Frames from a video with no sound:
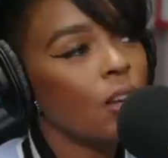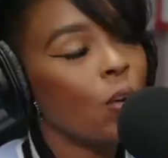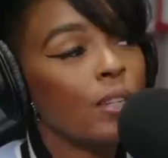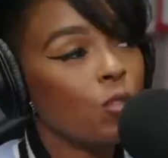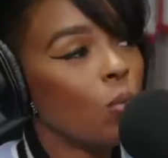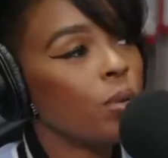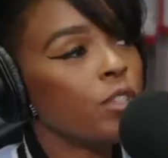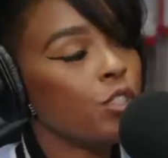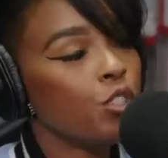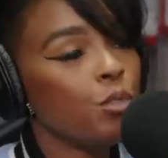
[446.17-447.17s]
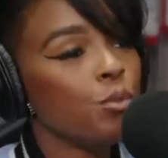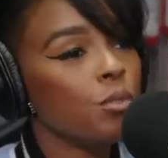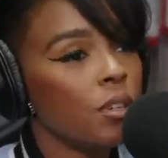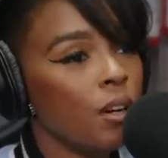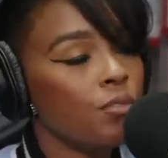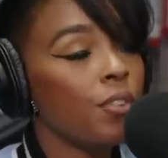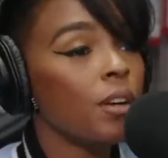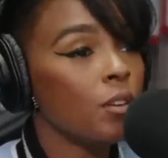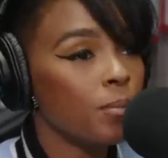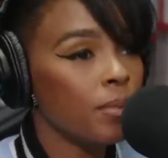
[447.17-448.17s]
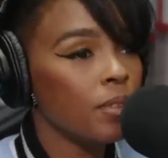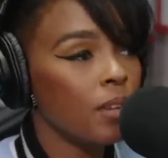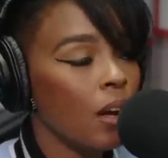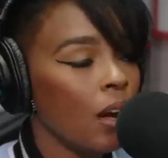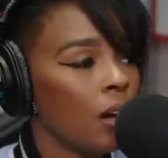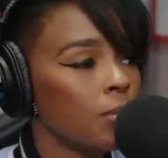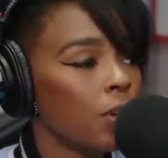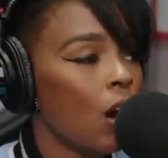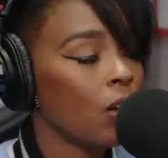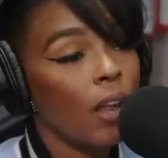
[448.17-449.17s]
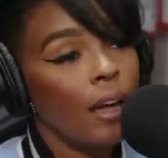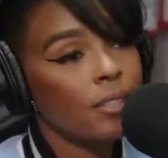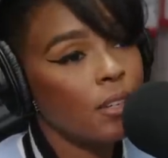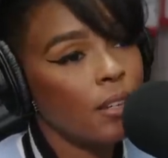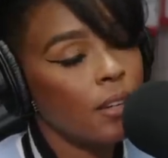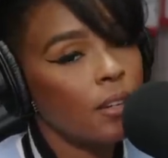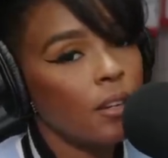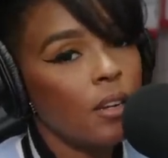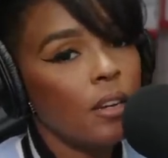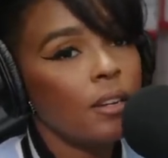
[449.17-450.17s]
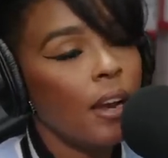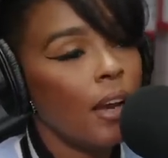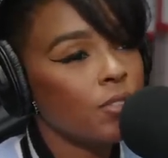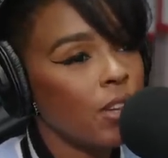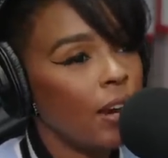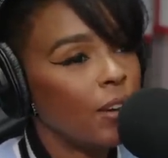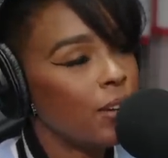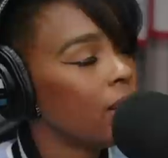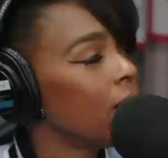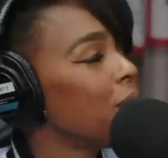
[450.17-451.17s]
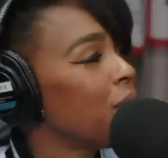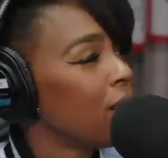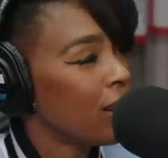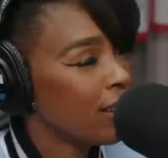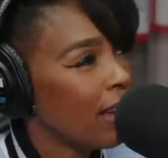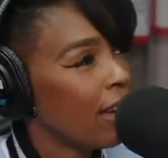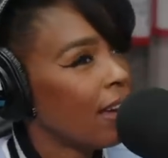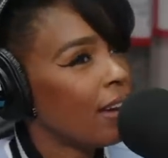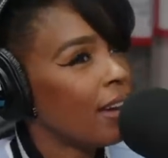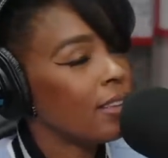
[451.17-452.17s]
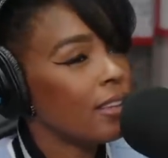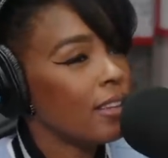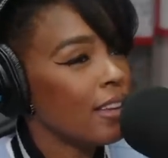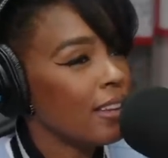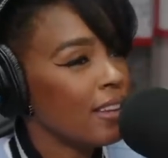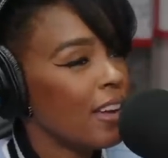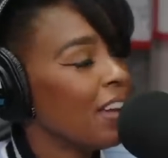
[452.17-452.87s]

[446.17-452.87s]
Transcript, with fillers: okay so i went to shoot a film mm. um, called glass onion yeah mm. knives uh-huh. out yeah. Think you all bad, huh?